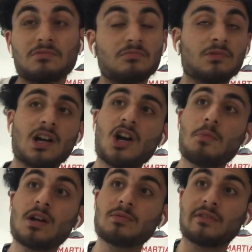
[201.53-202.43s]
Now he
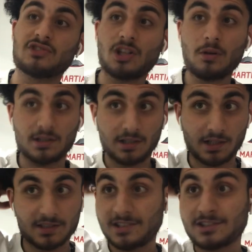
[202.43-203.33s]
reminds me of Gerard. Like,
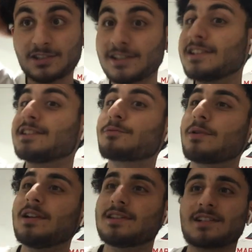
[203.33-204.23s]
it's
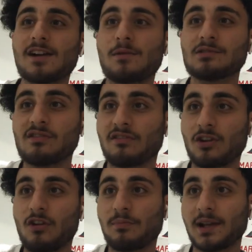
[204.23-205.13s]
weird. This guy reminds me of a
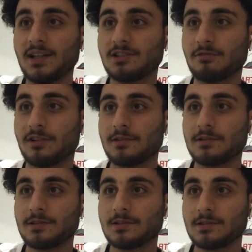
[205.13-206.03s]
lot of players, bro.
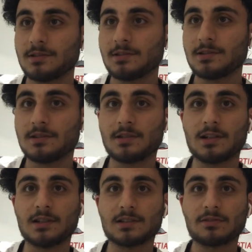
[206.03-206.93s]

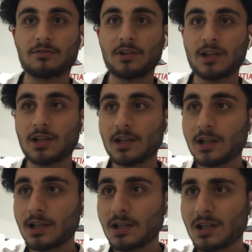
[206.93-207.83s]
Nice. Free
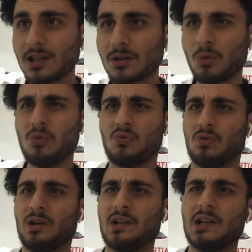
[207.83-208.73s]
kick.
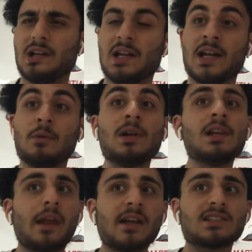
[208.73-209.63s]
Oh. He really
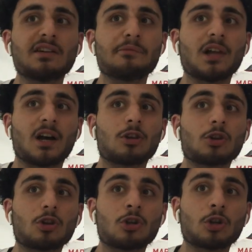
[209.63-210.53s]
likes them, like,
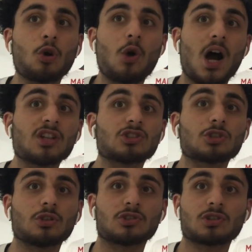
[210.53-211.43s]
low hard
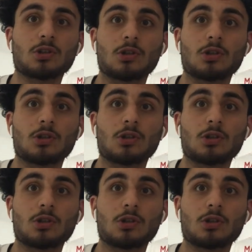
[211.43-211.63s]
shots.